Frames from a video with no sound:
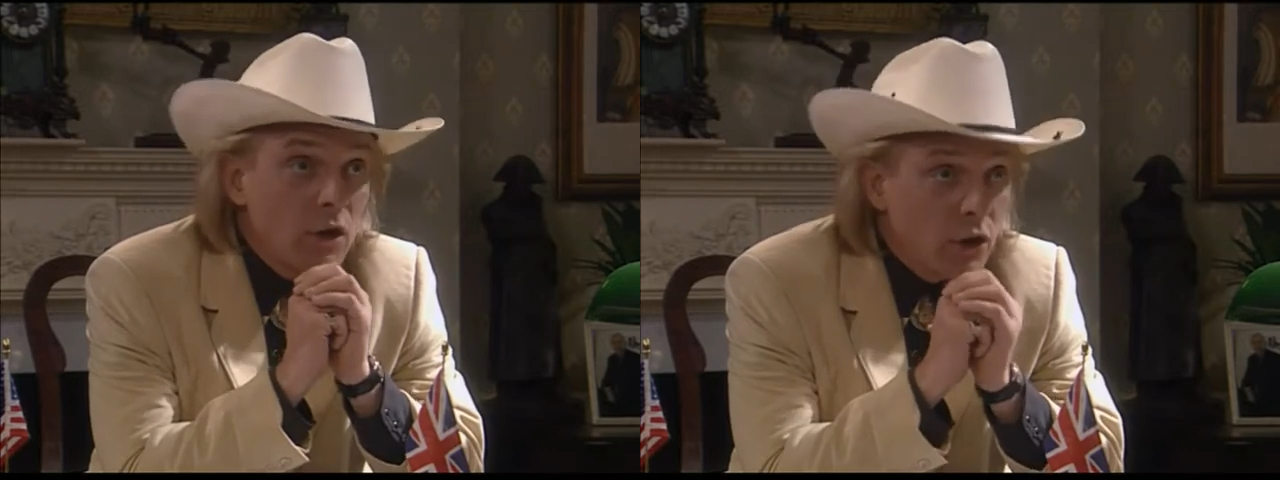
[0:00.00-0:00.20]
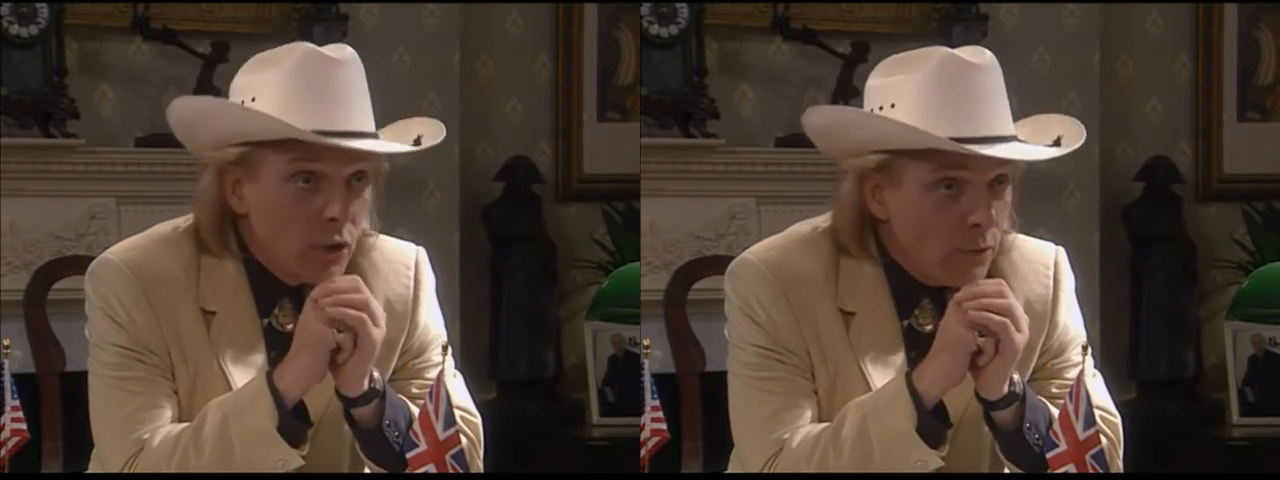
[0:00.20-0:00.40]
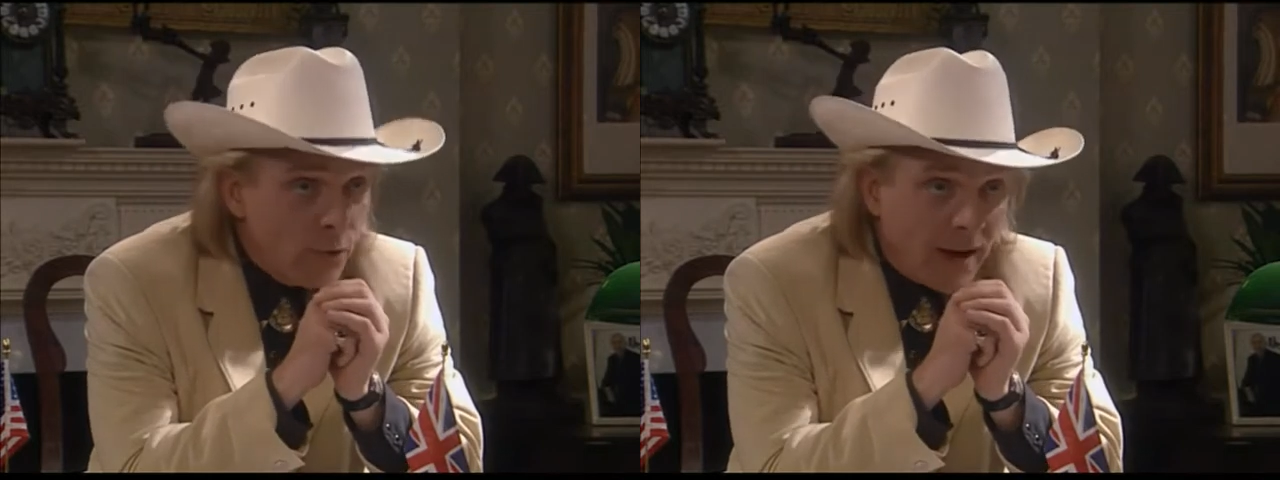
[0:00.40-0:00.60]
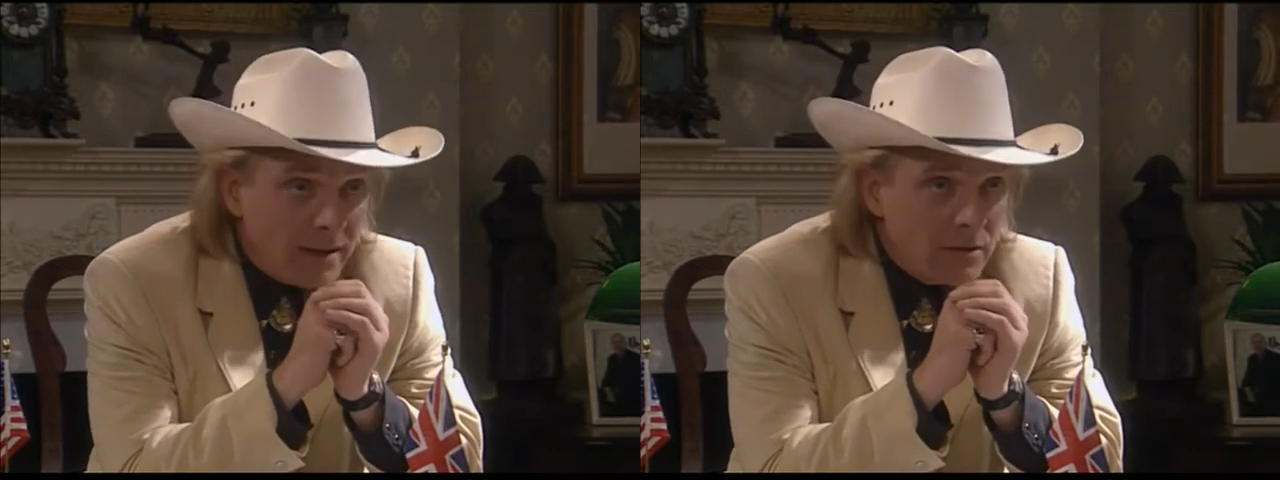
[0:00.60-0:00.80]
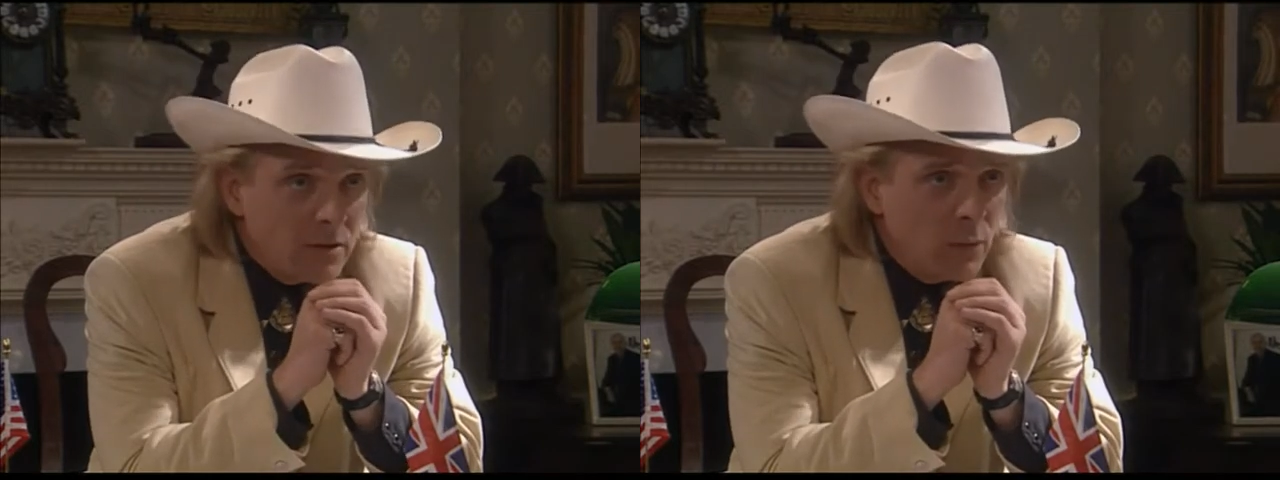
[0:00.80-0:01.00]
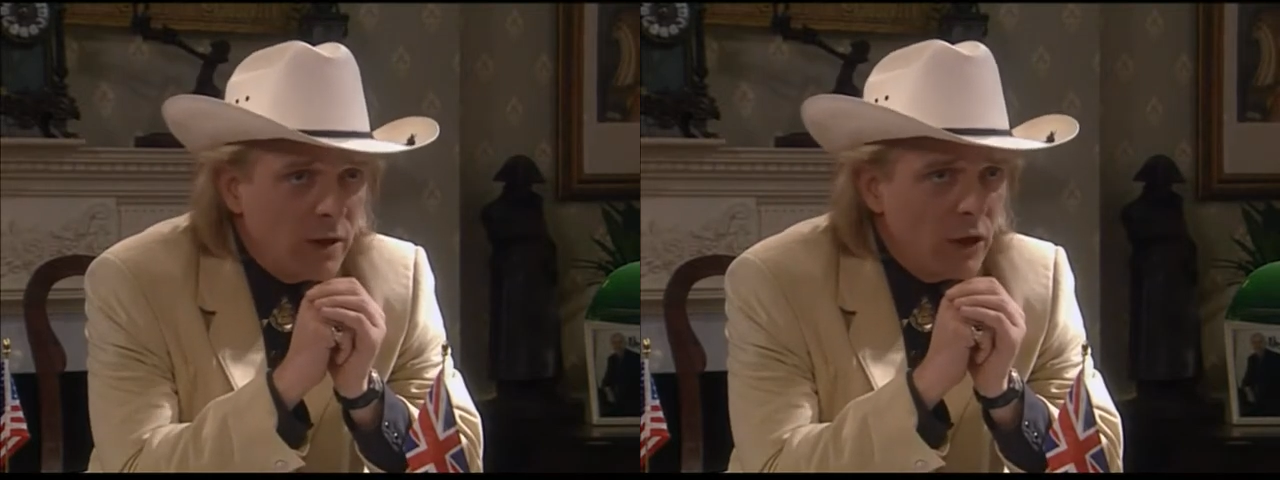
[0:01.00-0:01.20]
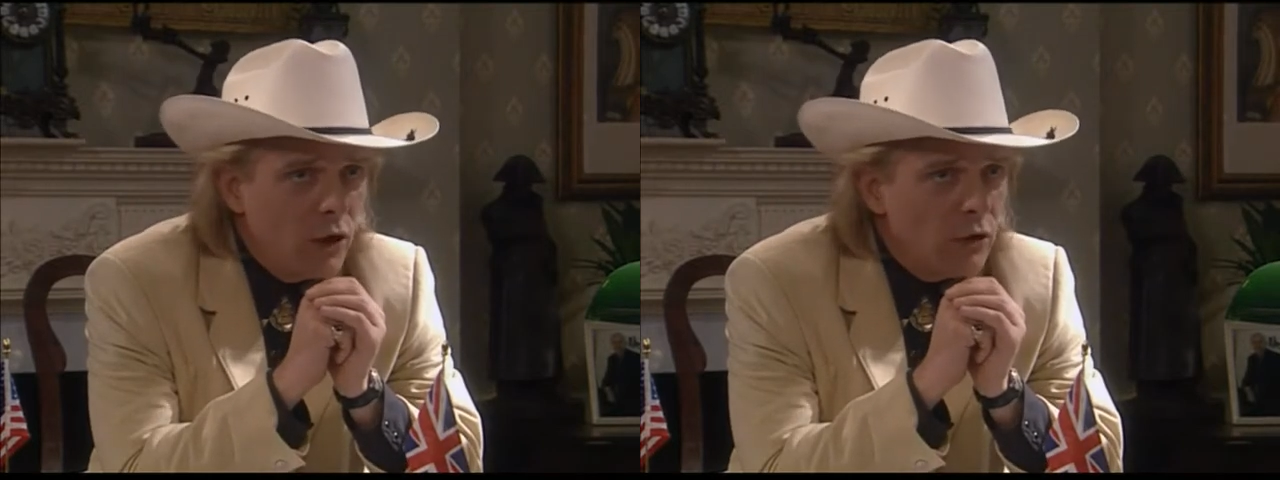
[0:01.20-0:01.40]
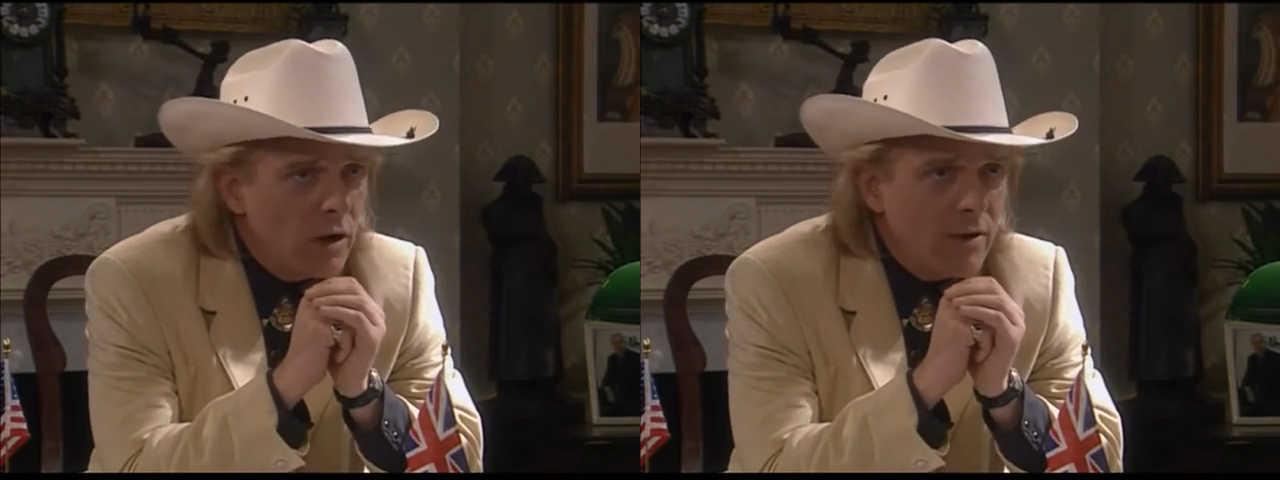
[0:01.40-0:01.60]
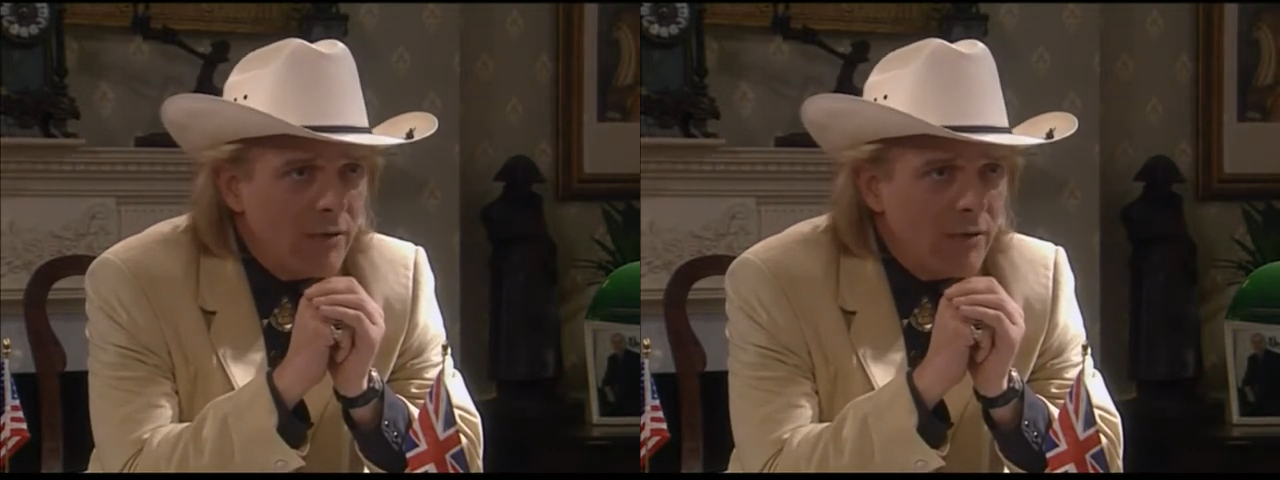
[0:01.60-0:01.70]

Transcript: Do you fight to win a Euro